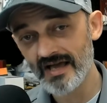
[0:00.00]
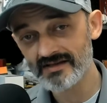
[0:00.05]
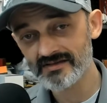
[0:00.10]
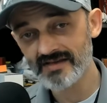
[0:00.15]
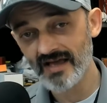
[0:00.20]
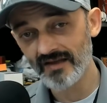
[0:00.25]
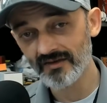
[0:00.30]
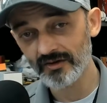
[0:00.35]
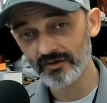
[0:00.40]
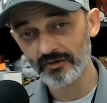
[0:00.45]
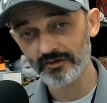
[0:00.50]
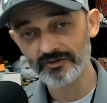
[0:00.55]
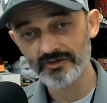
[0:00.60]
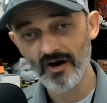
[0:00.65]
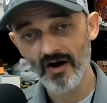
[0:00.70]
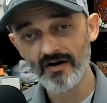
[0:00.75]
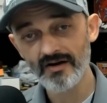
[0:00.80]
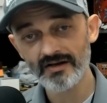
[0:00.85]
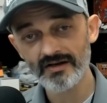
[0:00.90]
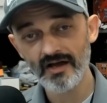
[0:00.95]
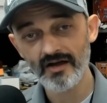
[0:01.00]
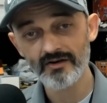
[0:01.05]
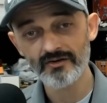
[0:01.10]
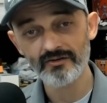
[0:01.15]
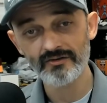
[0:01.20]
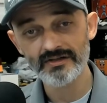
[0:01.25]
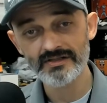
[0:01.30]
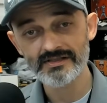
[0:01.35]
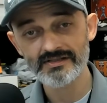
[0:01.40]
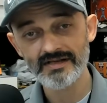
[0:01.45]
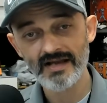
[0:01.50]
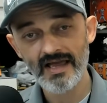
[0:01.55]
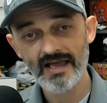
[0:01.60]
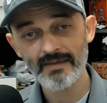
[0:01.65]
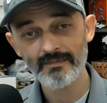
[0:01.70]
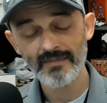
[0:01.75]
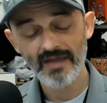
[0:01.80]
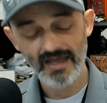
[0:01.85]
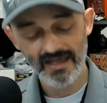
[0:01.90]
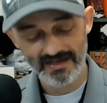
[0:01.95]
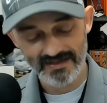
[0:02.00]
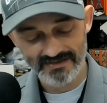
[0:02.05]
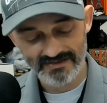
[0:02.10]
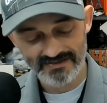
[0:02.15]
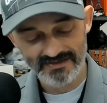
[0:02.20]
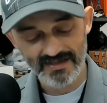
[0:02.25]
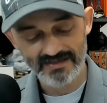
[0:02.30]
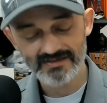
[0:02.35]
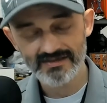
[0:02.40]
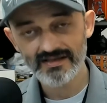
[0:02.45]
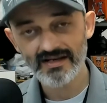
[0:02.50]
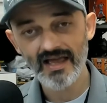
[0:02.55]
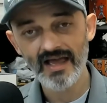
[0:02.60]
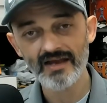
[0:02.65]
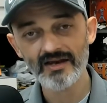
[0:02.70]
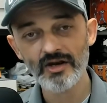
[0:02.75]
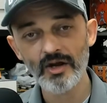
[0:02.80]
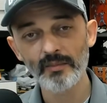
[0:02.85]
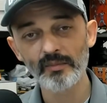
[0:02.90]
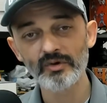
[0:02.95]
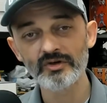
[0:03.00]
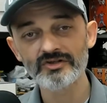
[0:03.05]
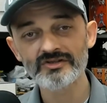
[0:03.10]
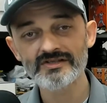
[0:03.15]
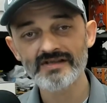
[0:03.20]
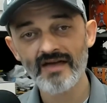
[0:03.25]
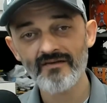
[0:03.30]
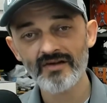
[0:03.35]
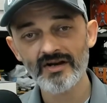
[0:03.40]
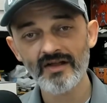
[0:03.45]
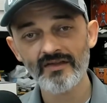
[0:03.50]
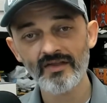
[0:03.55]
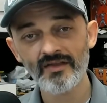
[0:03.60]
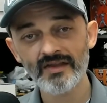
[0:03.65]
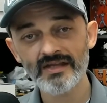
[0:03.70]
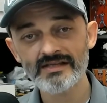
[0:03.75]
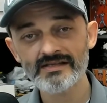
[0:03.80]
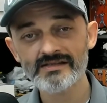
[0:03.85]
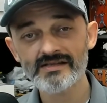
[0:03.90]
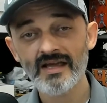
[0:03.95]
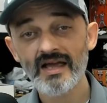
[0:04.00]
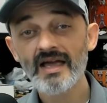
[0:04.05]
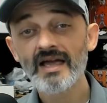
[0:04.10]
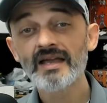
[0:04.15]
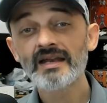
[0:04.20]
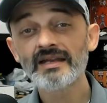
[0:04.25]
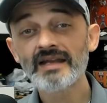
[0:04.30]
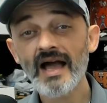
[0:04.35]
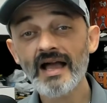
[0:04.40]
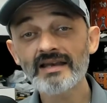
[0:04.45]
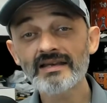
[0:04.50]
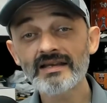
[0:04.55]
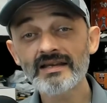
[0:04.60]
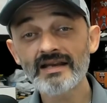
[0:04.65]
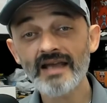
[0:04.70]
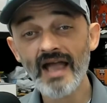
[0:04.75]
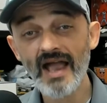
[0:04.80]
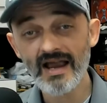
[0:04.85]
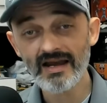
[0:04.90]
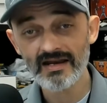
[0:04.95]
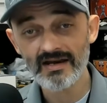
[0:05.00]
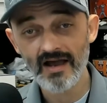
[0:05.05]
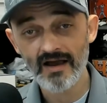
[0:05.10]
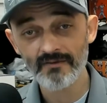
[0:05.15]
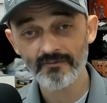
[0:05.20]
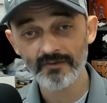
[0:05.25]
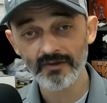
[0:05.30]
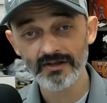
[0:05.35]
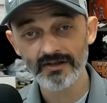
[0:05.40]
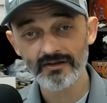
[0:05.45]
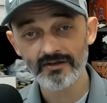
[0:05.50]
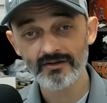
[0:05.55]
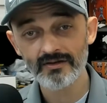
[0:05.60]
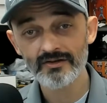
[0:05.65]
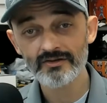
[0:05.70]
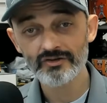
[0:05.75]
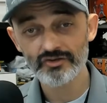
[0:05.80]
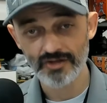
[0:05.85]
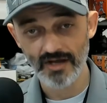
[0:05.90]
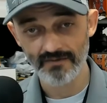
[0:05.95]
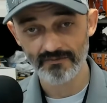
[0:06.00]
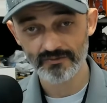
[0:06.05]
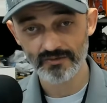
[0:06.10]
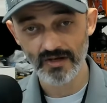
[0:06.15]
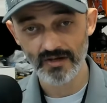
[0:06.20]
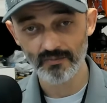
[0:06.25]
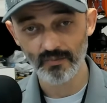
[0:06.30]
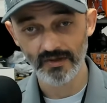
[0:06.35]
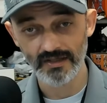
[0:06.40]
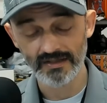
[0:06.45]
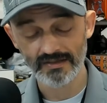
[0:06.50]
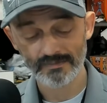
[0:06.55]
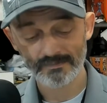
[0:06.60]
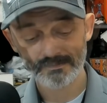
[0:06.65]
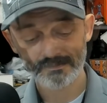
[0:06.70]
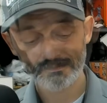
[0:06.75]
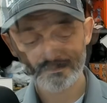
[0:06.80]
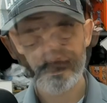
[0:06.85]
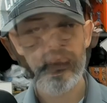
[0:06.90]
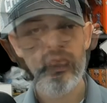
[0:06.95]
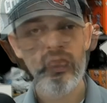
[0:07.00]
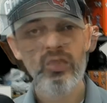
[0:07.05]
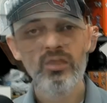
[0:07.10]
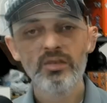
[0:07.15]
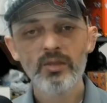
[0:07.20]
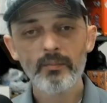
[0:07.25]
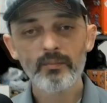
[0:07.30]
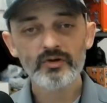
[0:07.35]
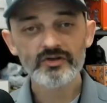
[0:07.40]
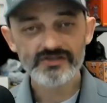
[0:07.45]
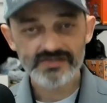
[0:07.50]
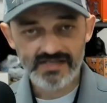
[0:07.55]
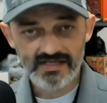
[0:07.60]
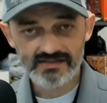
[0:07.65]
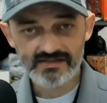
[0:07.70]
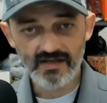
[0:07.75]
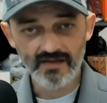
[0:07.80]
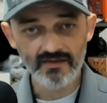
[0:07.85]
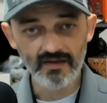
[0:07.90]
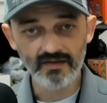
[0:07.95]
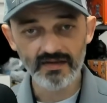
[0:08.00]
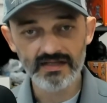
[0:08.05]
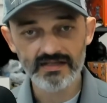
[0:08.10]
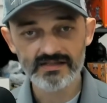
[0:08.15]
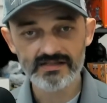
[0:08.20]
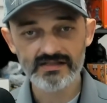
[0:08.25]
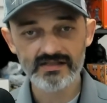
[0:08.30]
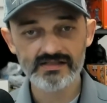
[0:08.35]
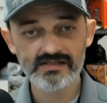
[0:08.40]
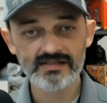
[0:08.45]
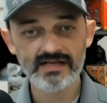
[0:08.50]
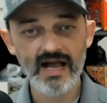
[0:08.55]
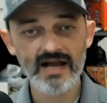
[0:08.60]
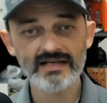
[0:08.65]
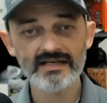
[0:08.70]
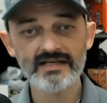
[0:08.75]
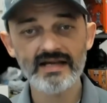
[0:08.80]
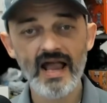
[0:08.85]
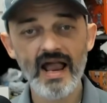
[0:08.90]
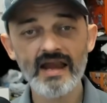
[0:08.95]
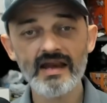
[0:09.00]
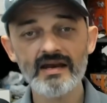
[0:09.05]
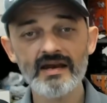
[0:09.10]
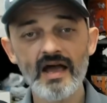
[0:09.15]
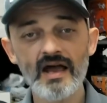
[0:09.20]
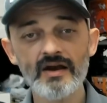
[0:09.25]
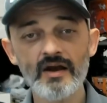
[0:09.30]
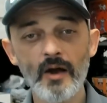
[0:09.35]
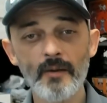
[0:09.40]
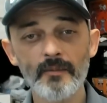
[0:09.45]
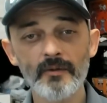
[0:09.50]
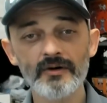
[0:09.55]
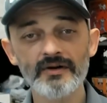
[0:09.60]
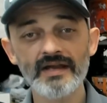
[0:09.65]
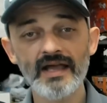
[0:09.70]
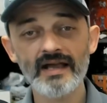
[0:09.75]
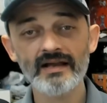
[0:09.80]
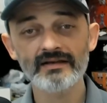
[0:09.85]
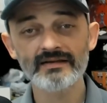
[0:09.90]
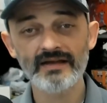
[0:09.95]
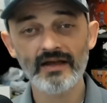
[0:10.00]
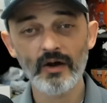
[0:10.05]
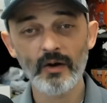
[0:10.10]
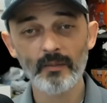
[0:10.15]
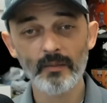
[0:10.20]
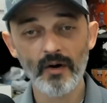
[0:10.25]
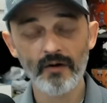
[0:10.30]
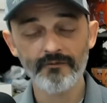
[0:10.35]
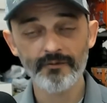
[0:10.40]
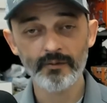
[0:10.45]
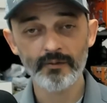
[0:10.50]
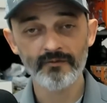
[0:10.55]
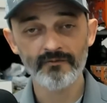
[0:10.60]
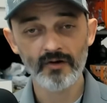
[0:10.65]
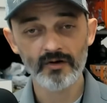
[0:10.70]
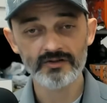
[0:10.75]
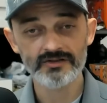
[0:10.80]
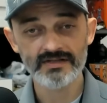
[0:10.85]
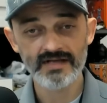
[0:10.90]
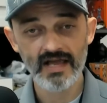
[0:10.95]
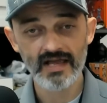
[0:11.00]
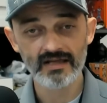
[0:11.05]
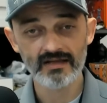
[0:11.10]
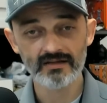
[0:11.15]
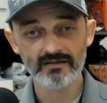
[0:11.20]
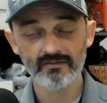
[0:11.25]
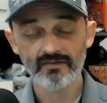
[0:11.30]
that little target under his name, and it sets it at number 7 on the list, 1989 Fleer Jeff Treadway. Number 6 on the list is the 1989 Upper Deck Dale Murphy Reverse Negative.